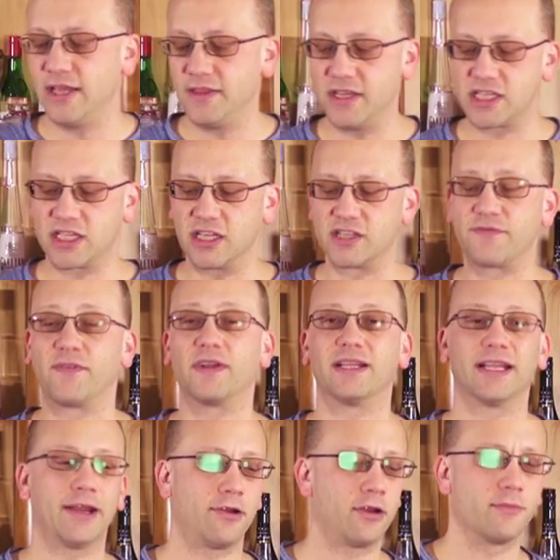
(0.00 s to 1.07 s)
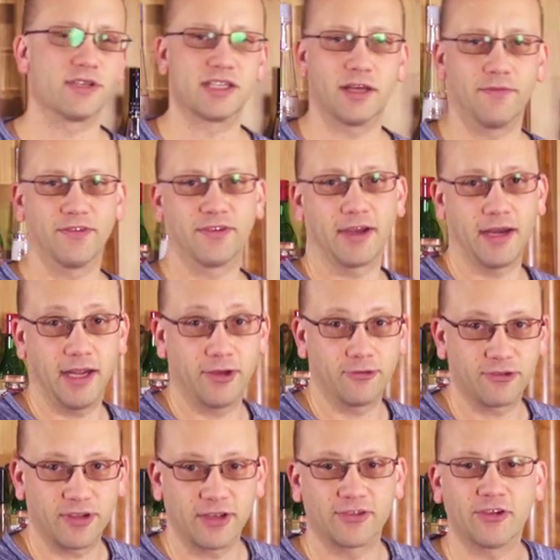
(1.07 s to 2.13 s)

This, this falernum stuff is kind of interesting.